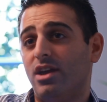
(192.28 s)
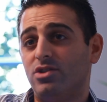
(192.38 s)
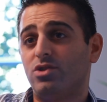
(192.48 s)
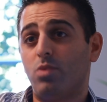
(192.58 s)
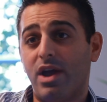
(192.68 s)
it
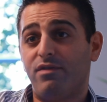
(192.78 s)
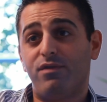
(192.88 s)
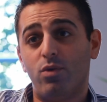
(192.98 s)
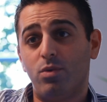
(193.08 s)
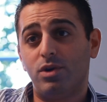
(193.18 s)
as the way
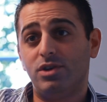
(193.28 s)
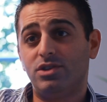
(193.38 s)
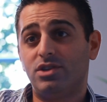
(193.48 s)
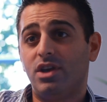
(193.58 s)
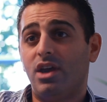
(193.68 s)

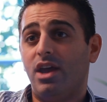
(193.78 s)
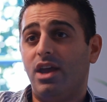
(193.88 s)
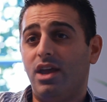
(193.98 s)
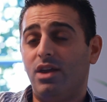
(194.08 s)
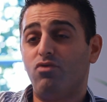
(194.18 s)
forwards
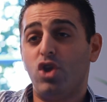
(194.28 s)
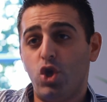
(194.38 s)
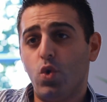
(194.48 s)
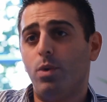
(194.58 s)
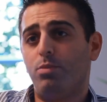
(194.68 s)
in
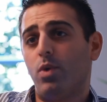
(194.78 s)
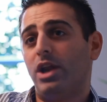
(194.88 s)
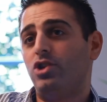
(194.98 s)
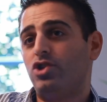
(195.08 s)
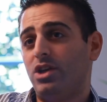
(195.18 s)
renewable
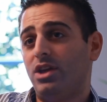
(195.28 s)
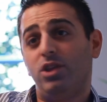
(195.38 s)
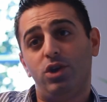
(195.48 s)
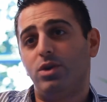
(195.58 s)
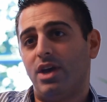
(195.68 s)
energy in
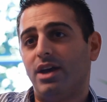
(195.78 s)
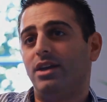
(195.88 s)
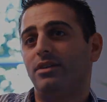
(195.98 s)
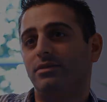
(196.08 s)
the UK.